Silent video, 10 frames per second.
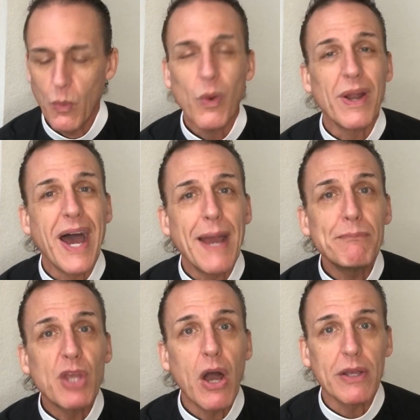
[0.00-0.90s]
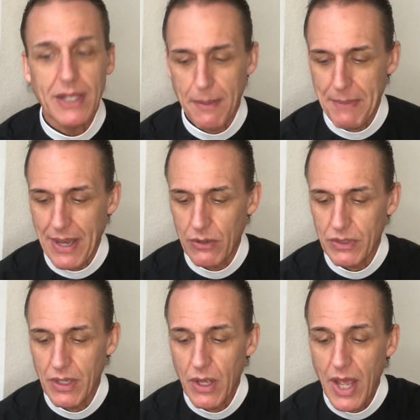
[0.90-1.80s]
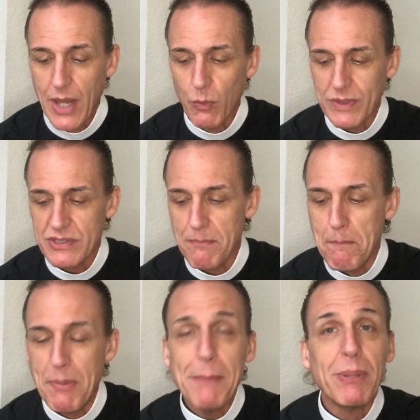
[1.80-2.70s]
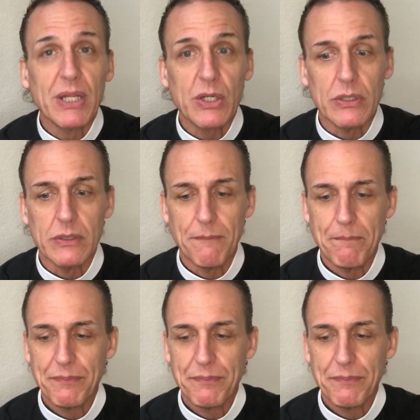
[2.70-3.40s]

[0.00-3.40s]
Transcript: What I'm talking about and what's biblical,